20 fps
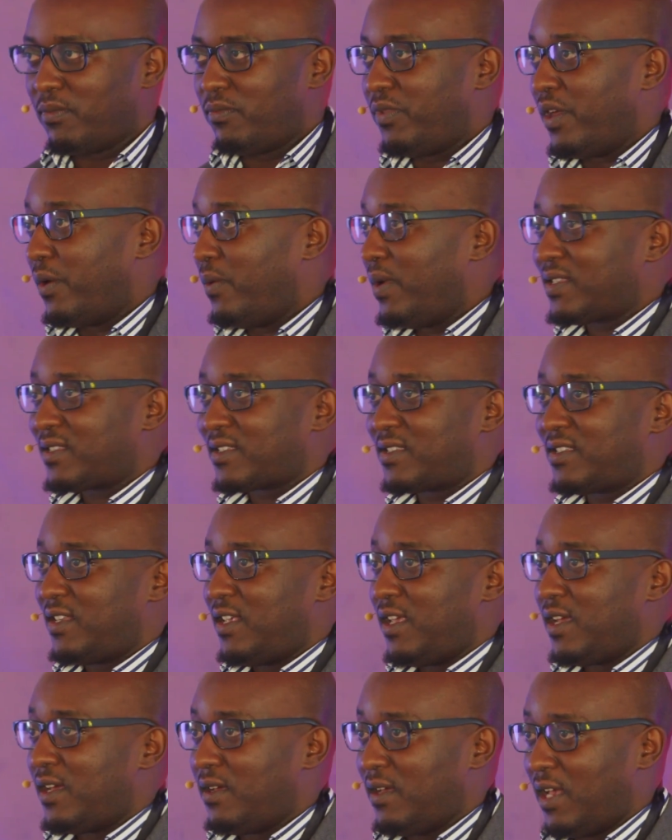the risks
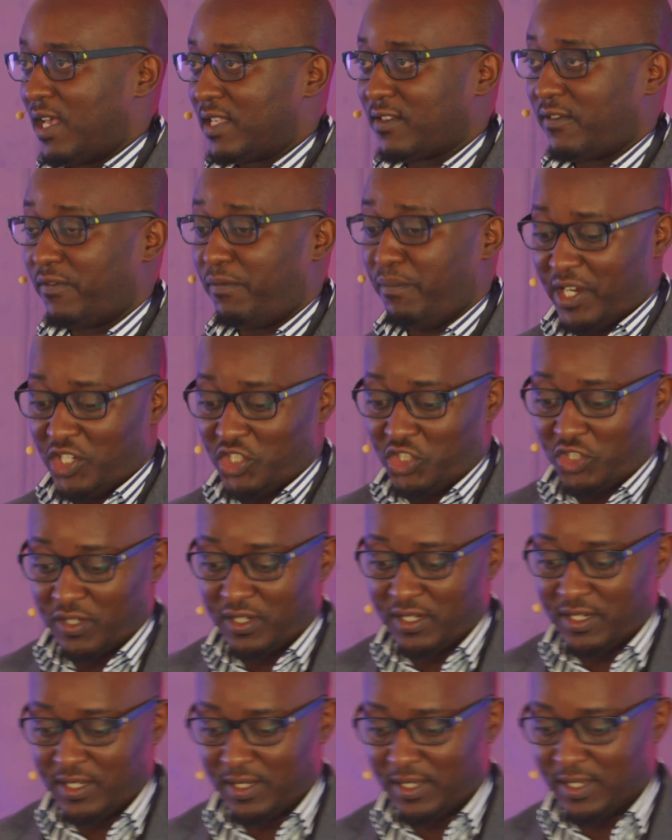here, as I've
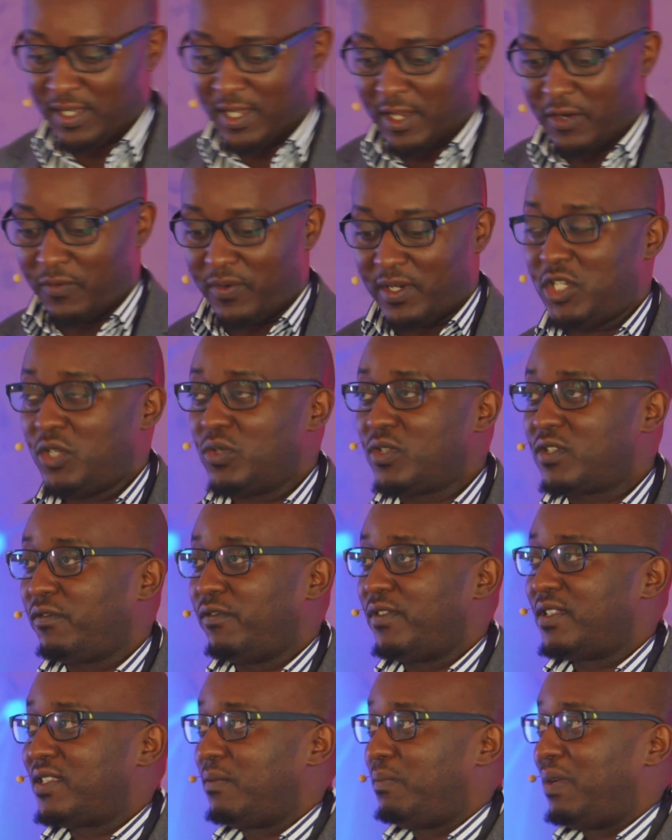mentioned, reduce
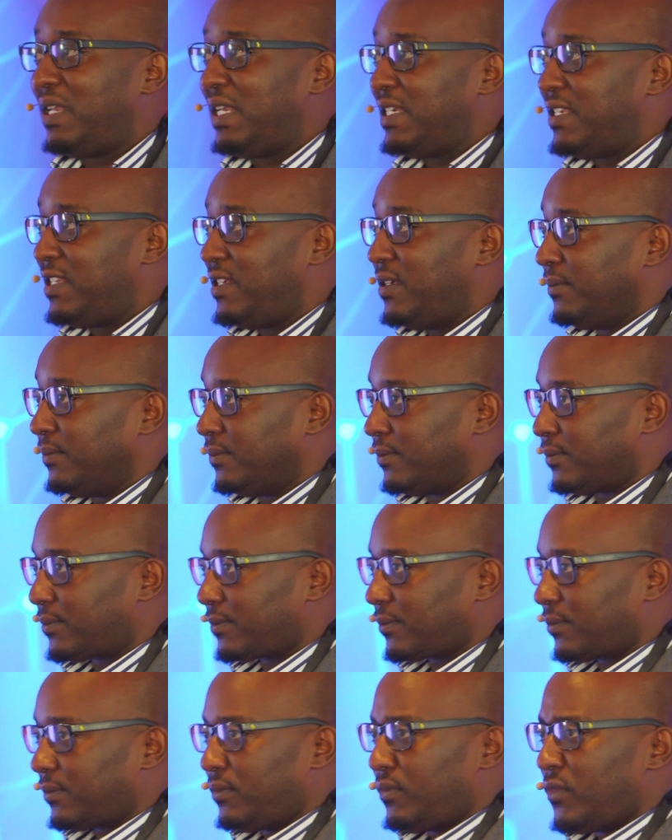visibility.
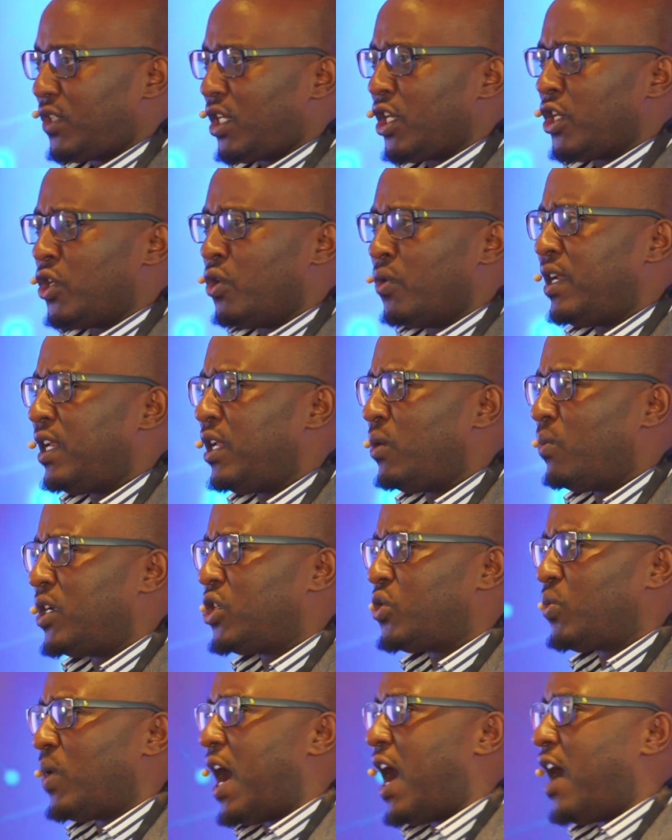You really want
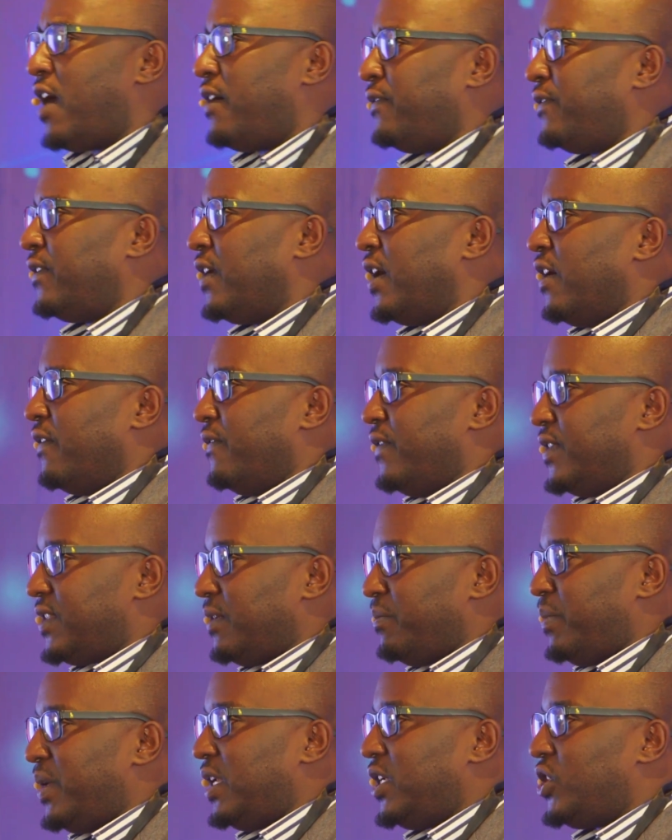to have
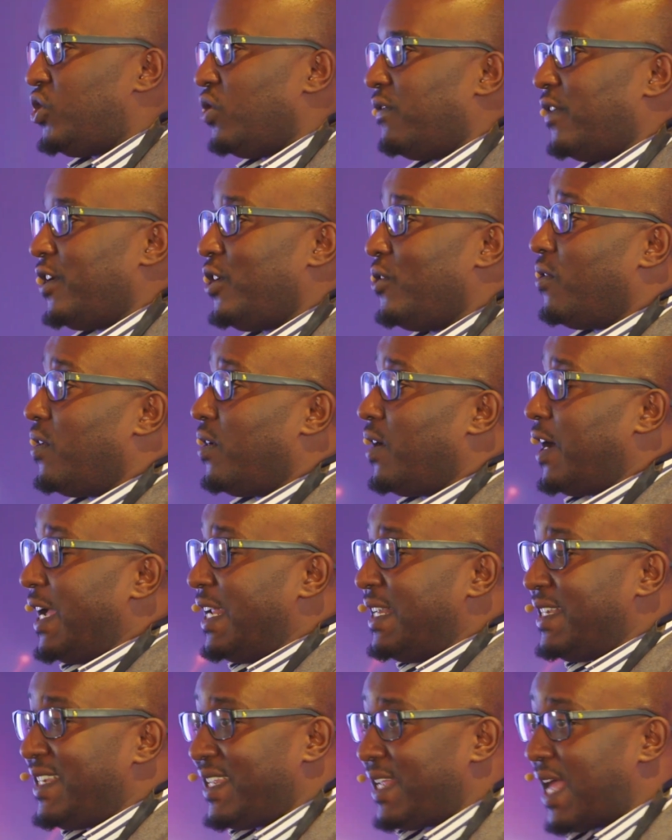visibility over your
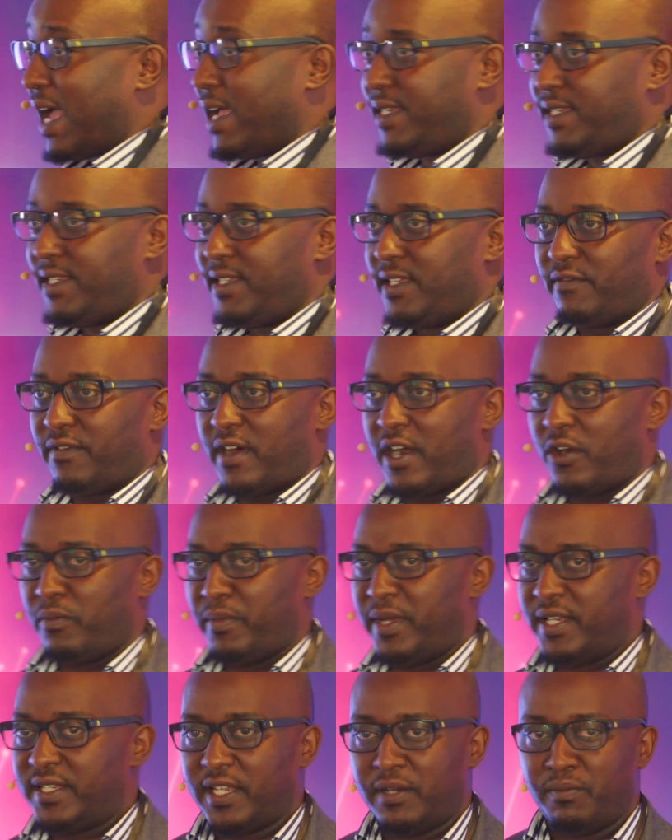IT
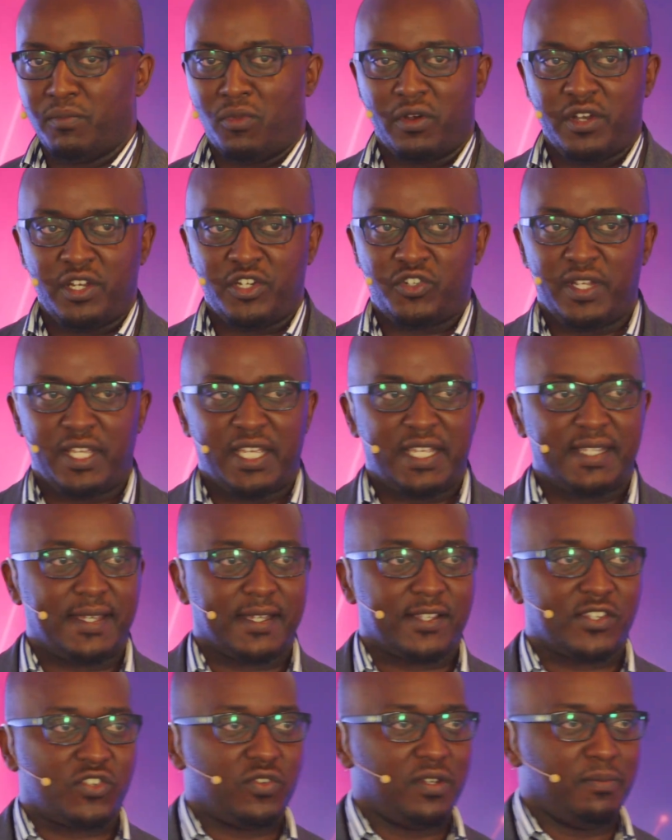environment, and monitoring is
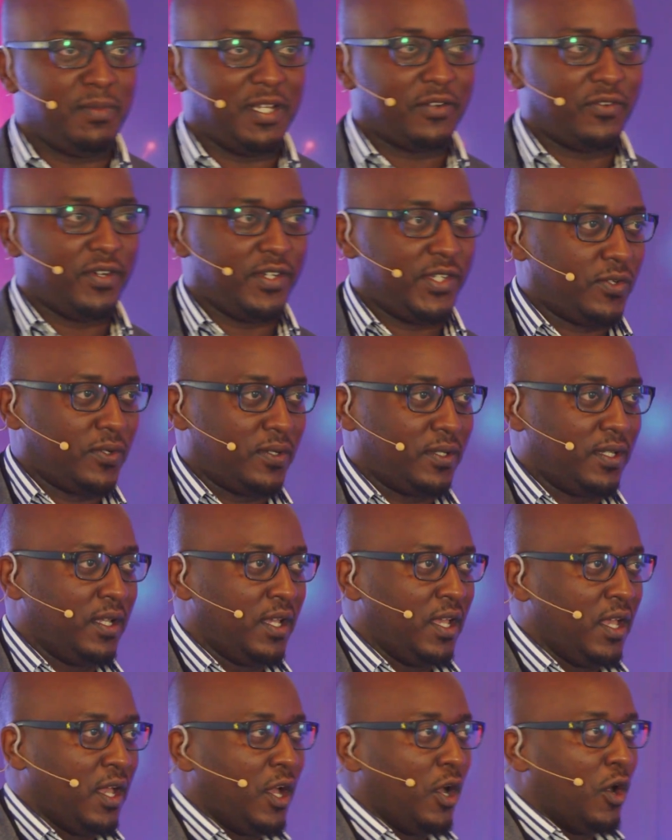extremely critical.
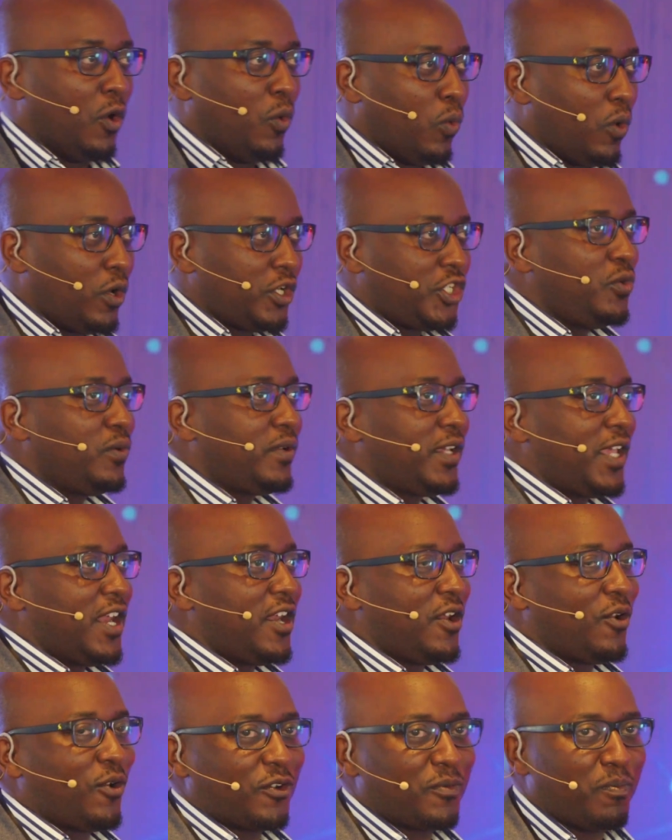What you
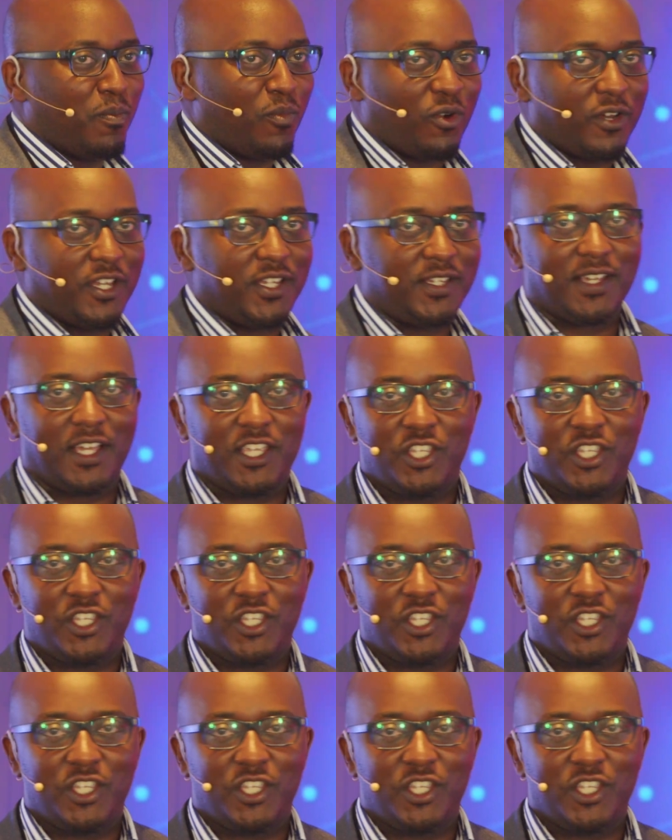cannot monitor,